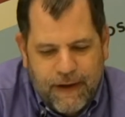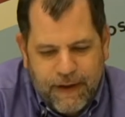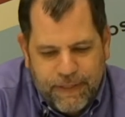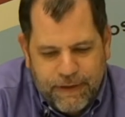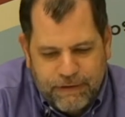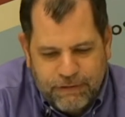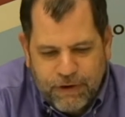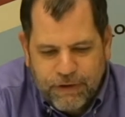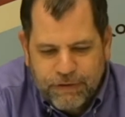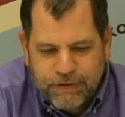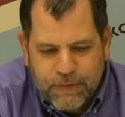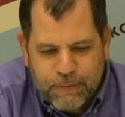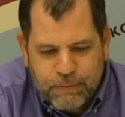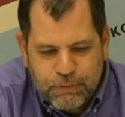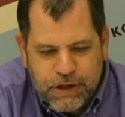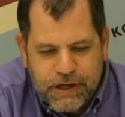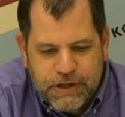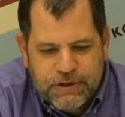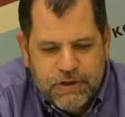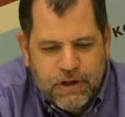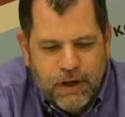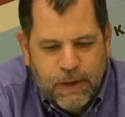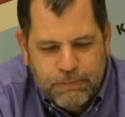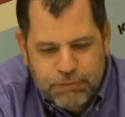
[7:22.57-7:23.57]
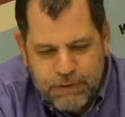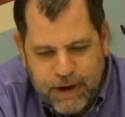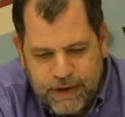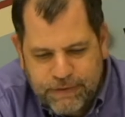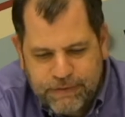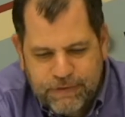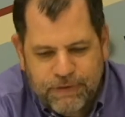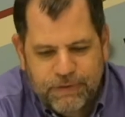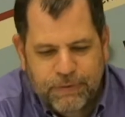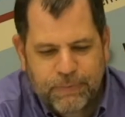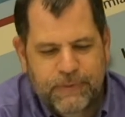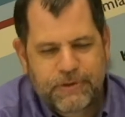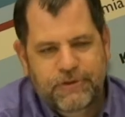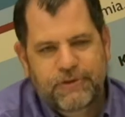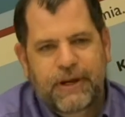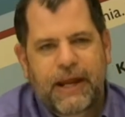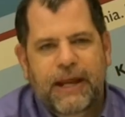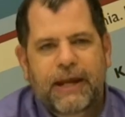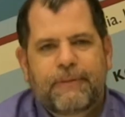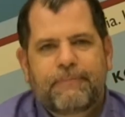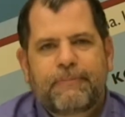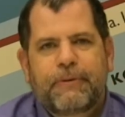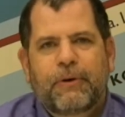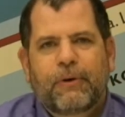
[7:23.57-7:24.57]
There are some regional presses which
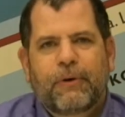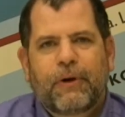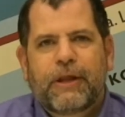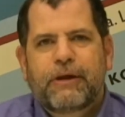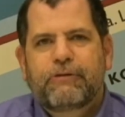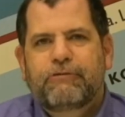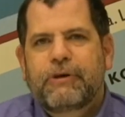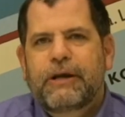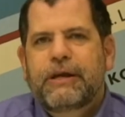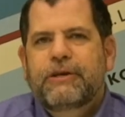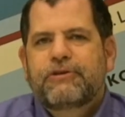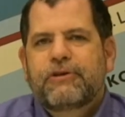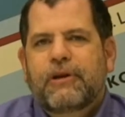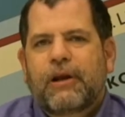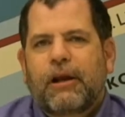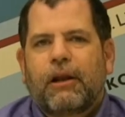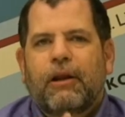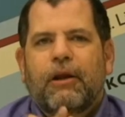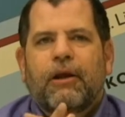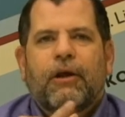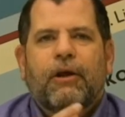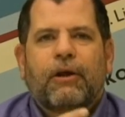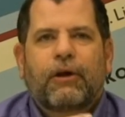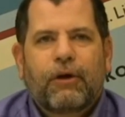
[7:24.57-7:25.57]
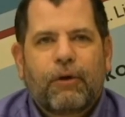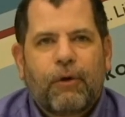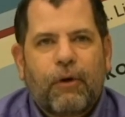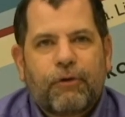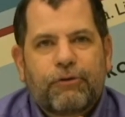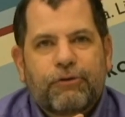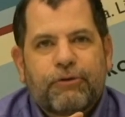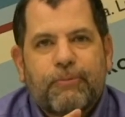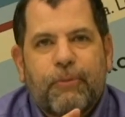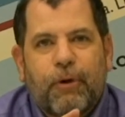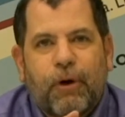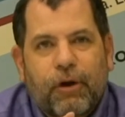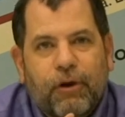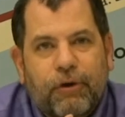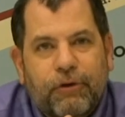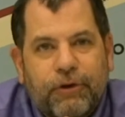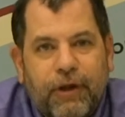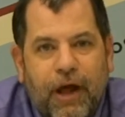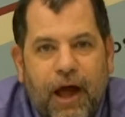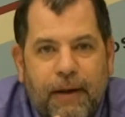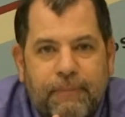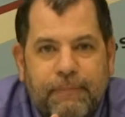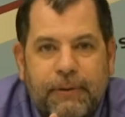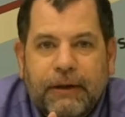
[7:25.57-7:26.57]
take purely regional or smaller
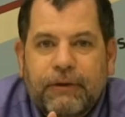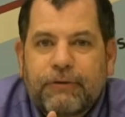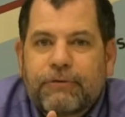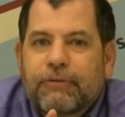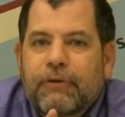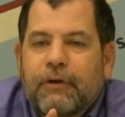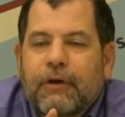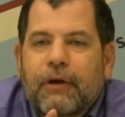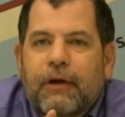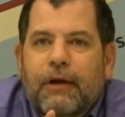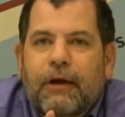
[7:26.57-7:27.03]
topics.